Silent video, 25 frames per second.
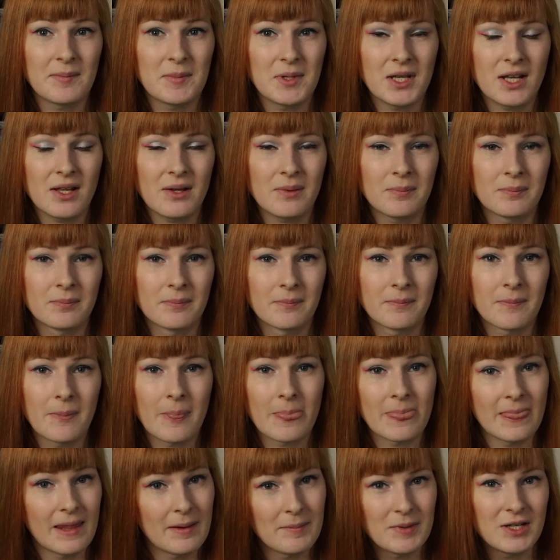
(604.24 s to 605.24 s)
me know.
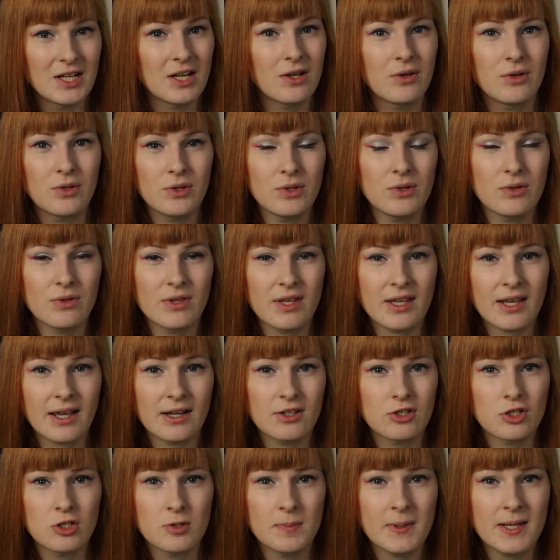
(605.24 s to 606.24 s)
Let me know who you think I
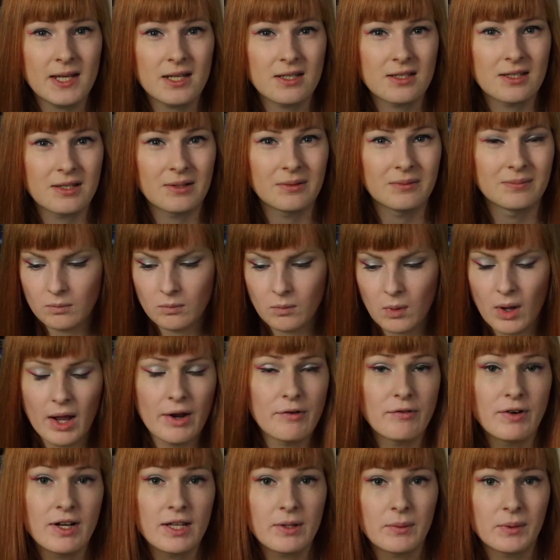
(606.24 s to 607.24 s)
should speak to. What I
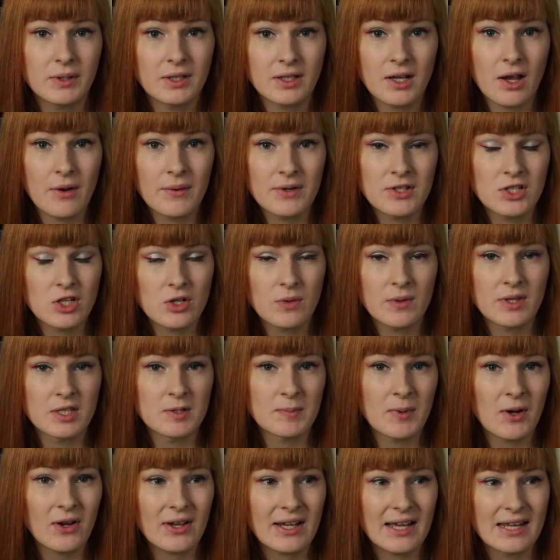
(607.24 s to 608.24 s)
really want to go and do with this
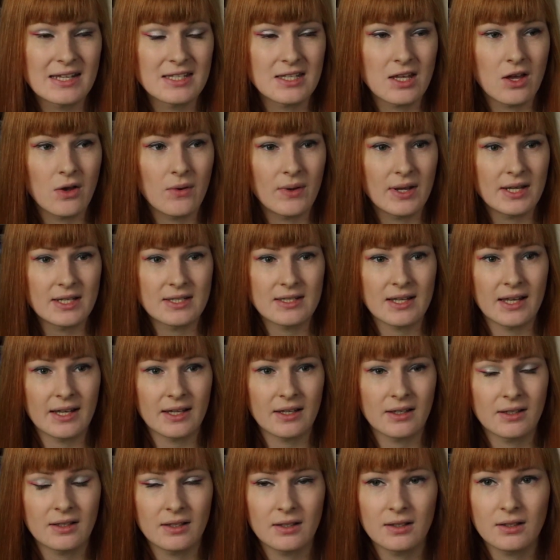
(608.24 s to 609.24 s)
podcast though is like
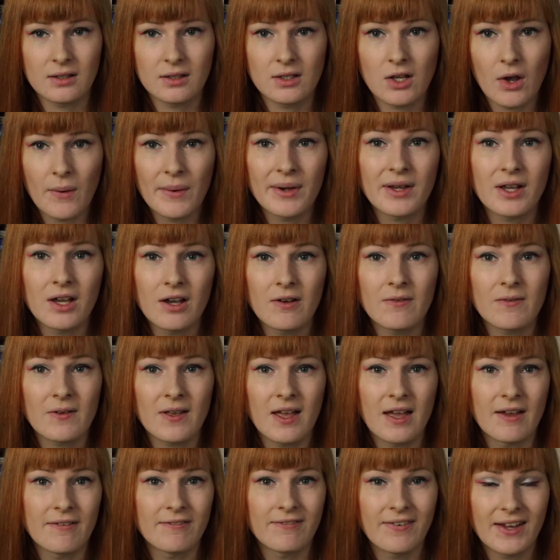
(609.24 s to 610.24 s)
go and
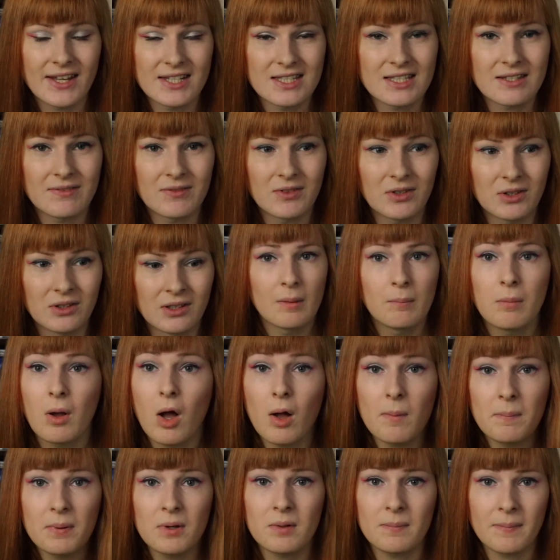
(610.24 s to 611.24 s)
cover a festival.
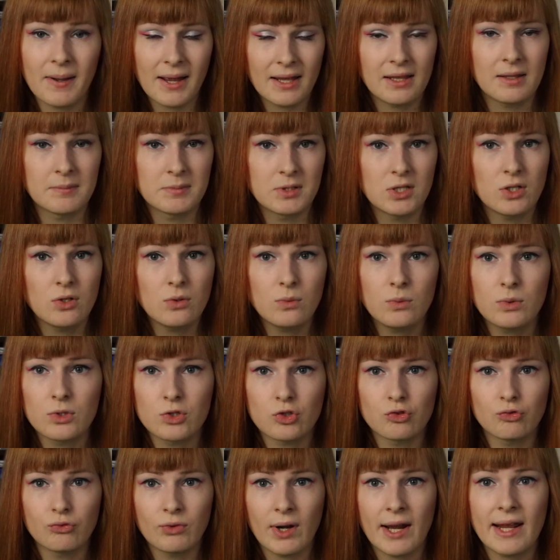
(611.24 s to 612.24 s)
Pop Punk Pilot 2 was
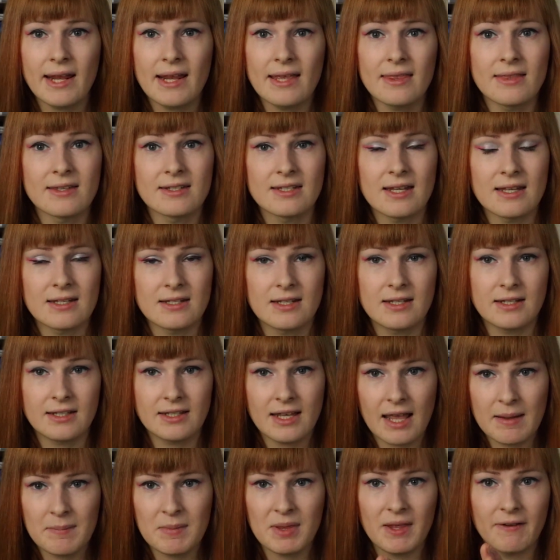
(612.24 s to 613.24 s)
great in the sense that it
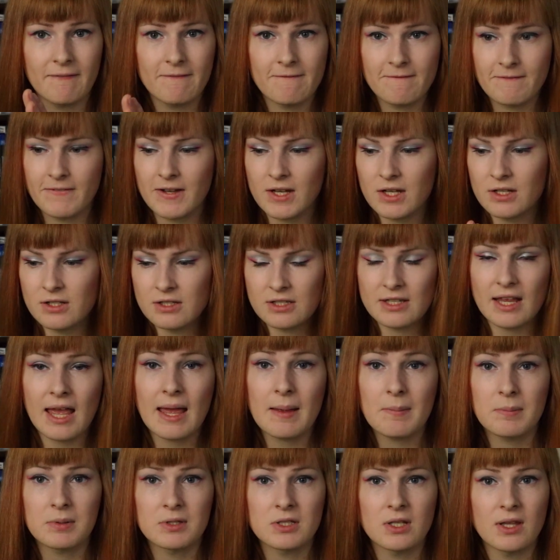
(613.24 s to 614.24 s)
gave me that first
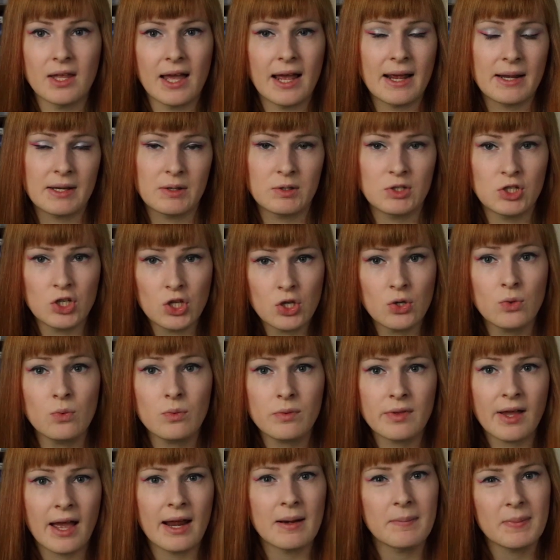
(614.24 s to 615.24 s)
step so that I knew
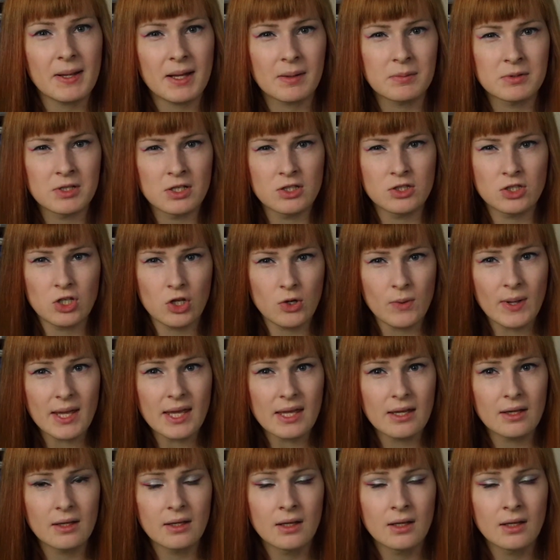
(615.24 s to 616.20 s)
that I'd be able to do it.